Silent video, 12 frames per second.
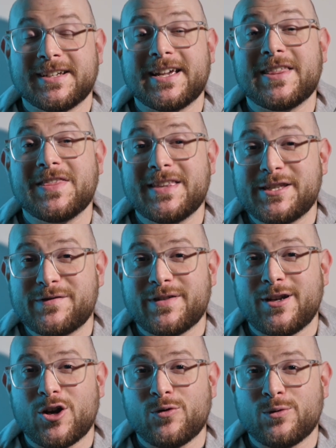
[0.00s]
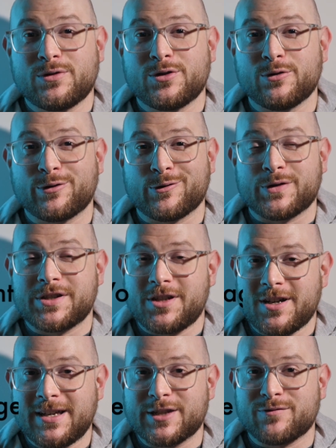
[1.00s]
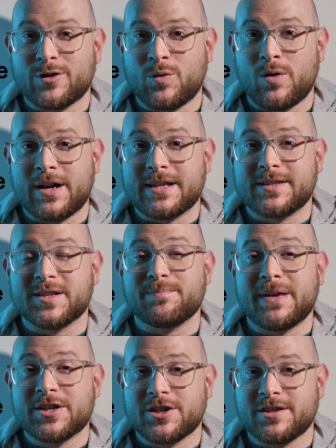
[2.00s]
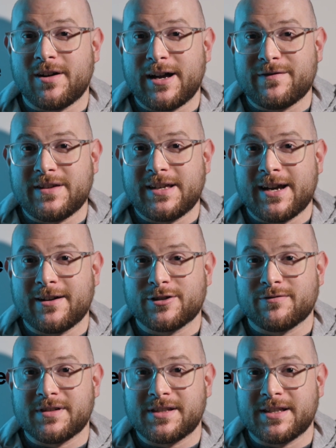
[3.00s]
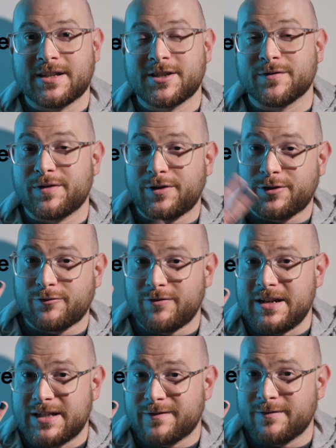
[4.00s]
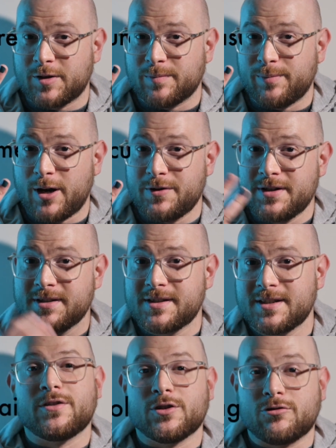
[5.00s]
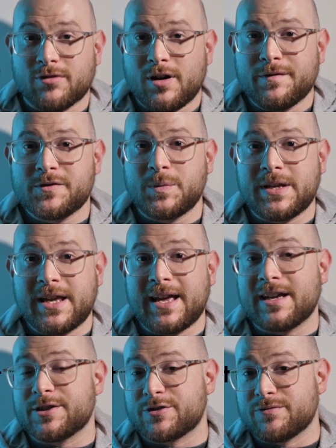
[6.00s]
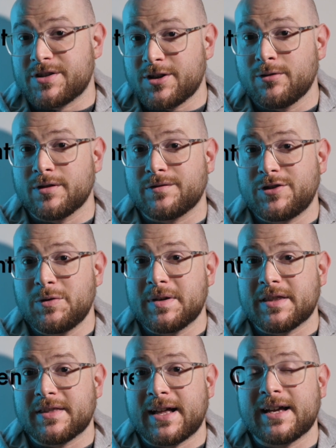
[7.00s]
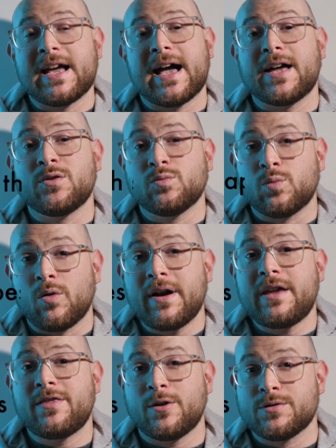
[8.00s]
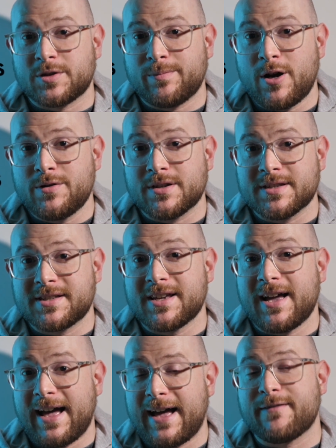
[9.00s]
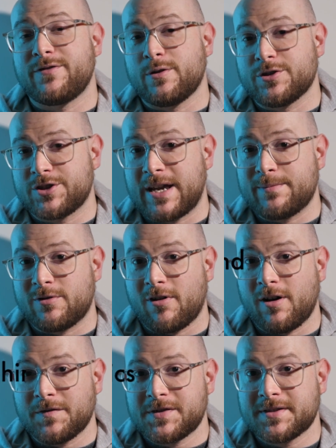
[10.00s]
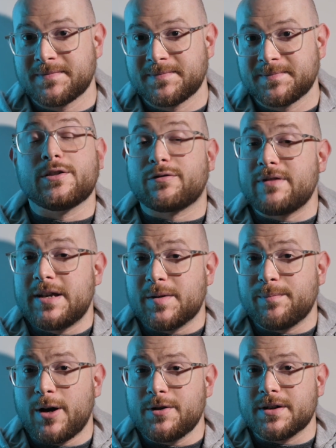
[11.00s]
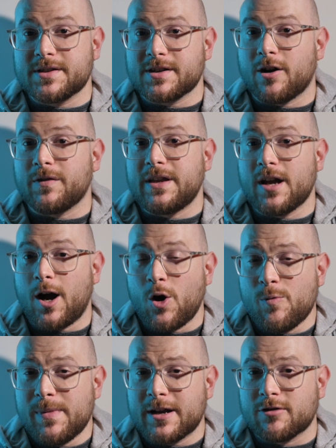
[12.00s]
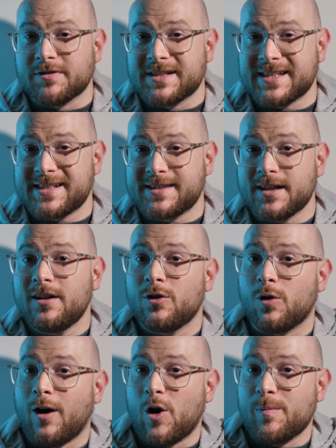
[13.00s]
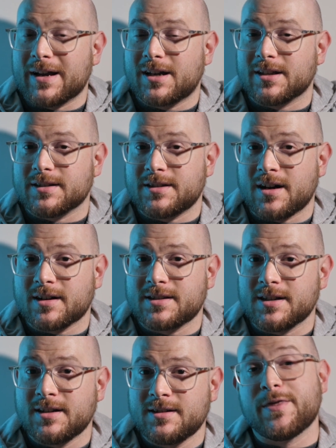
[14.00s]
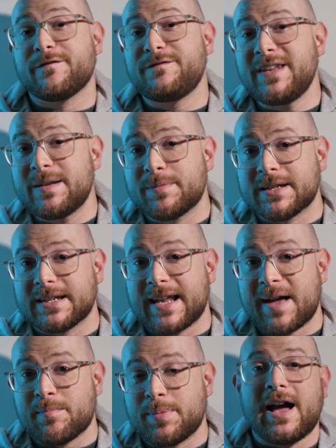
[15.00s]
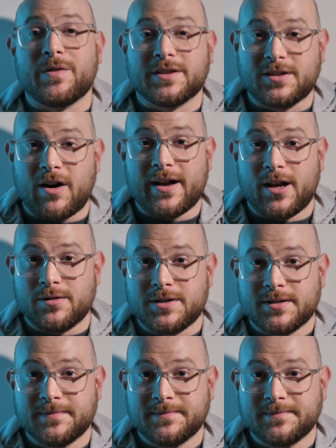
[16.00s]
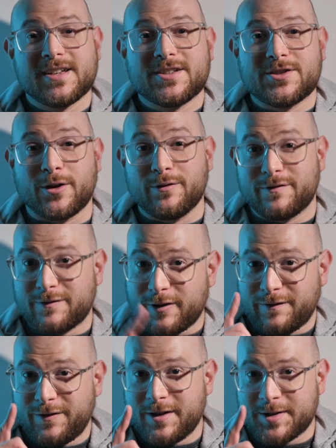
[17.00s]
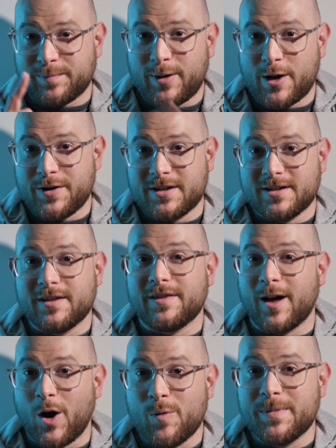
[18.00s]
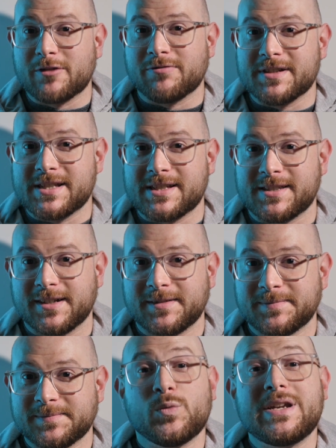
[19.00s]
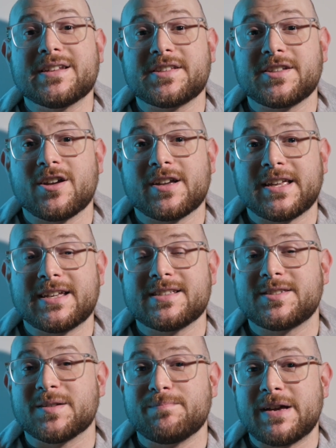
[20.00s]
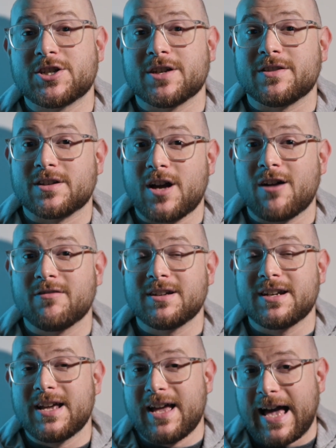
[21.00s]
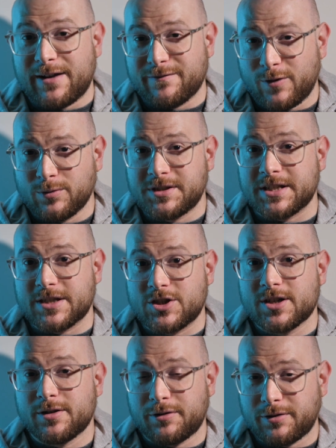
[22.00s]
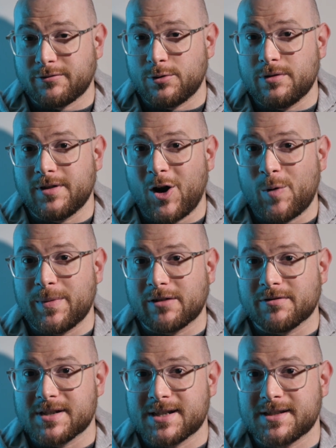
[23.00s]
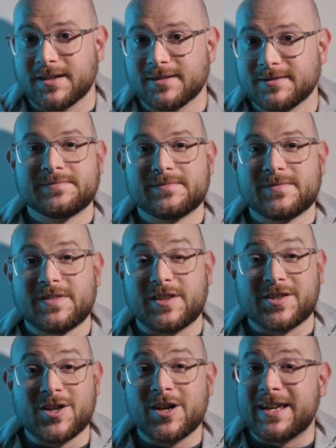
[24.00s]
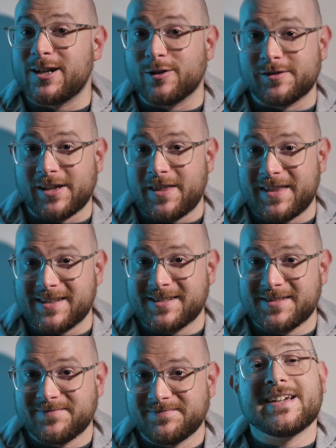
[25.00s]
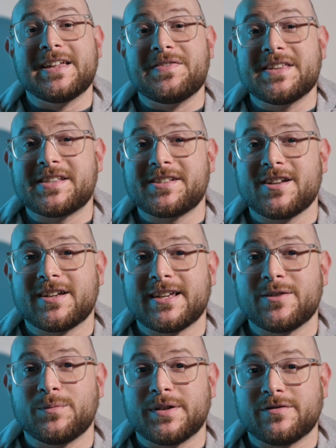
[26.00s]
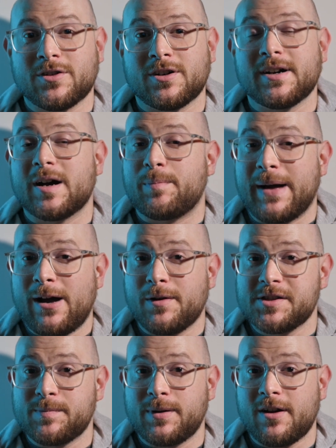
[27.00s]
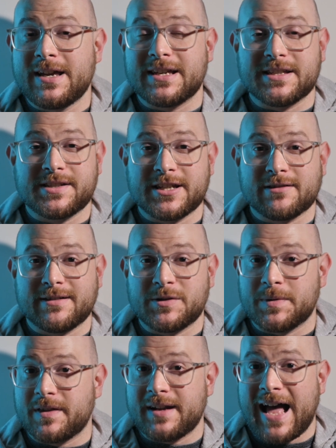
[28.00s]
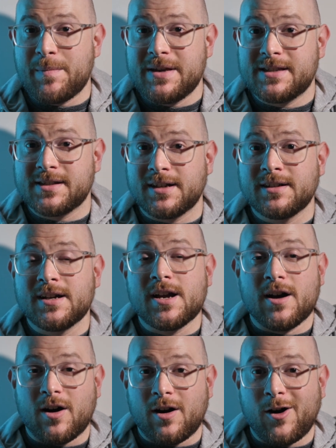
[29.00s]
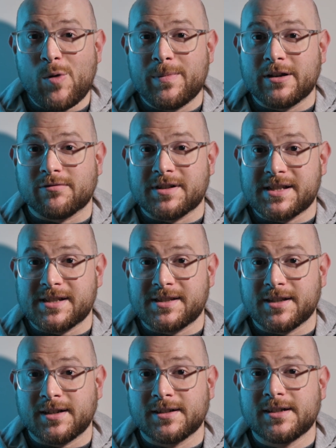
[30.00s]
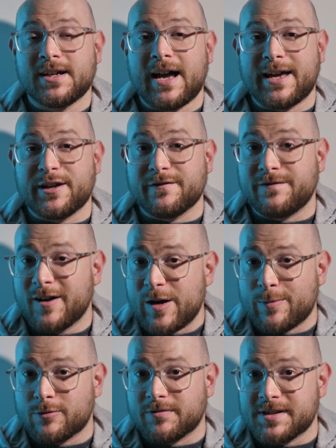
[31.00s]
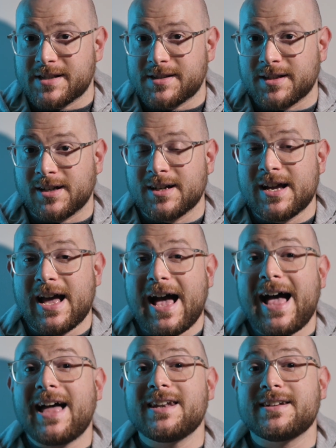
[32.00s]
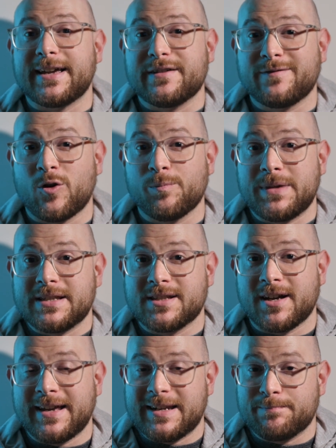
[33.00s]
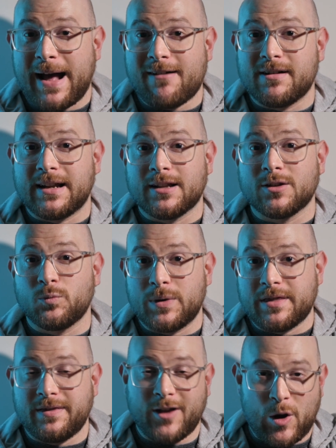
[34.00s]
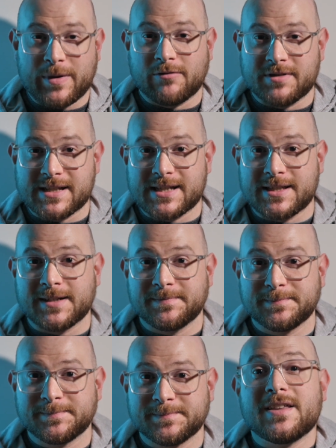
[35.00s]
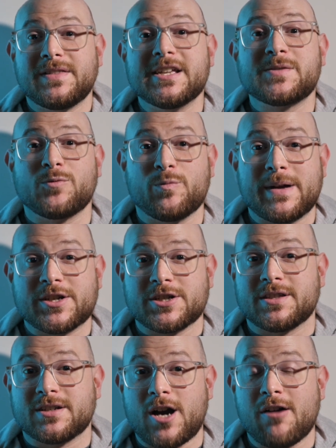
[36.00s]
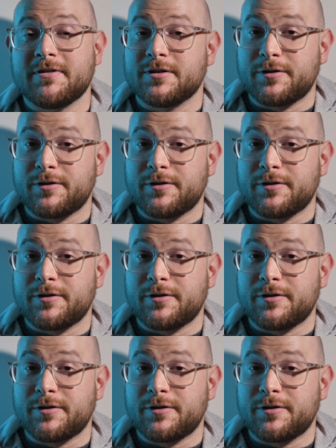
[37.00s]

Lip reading: In this video, we'll talk through the circuits required to measure the IV characteristics of three different components, the graphs we get as a result of doing that, and why those components have those shaped graphs. The three components are the ohmic resistor or ohmic conductor, the filament lamp, and the diode. So for our first component, the ohmic resistor, we need a circuit to measure the current and voltage through the ohmic resistor. The circuit looks like this. In this circuit, we've got a power supply in series with an ammeter, our ohmic resistor, and a variable resistor, and a voltmeter in parallel with the ohmic resistor. This will measure the current